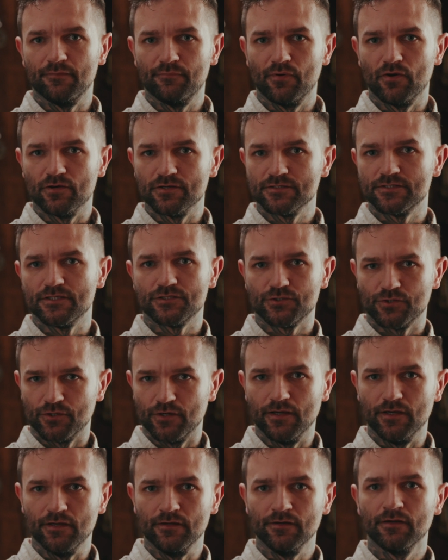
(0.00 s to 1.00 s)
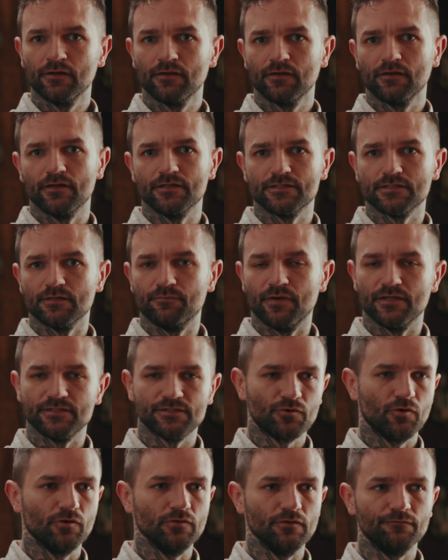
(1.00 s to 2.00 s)
bar, Sister Hen. It's in
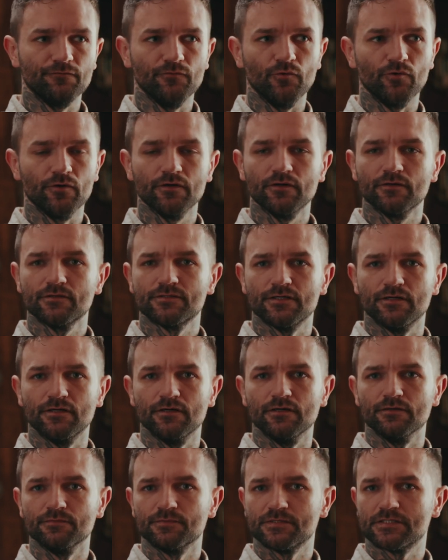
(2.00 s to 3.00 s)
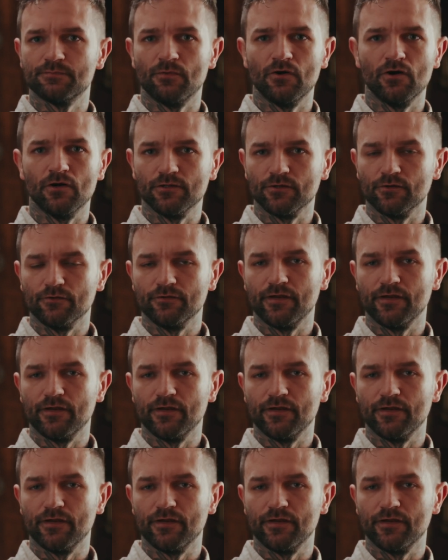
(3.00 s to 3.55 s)
Pensacola, Florida. It's in a small little